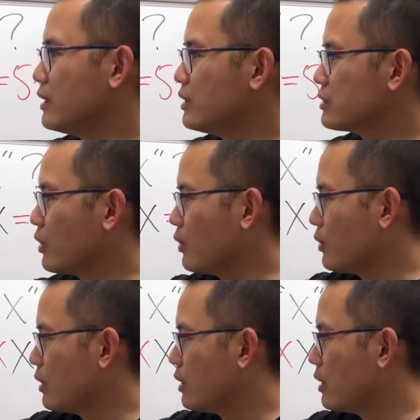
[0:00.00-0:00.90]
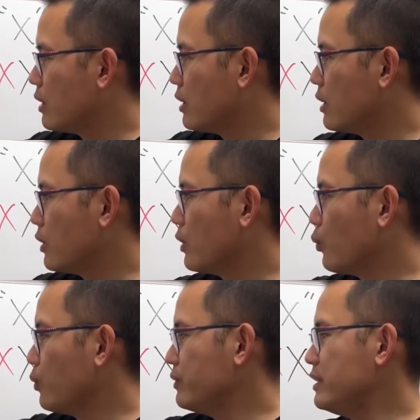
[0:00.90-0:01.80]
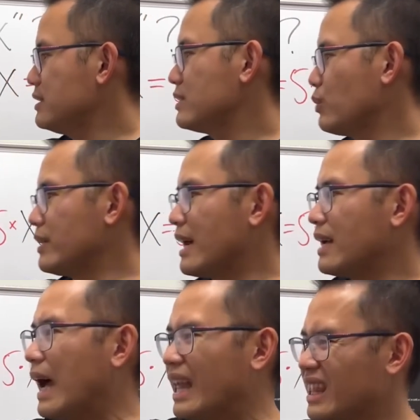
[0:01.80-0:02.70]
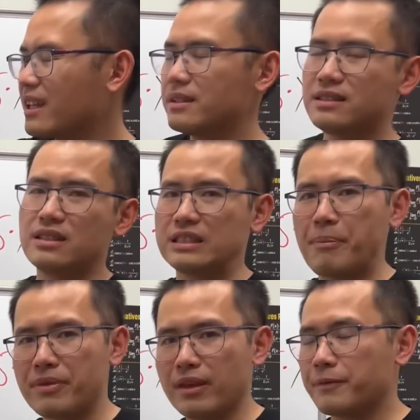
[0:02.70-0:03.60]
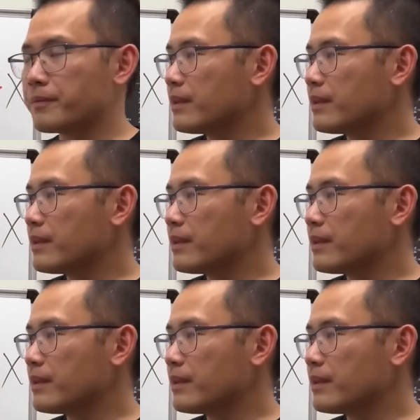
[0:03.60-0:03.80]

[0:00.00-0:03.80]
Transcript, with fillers: So this and that I think is the same thing.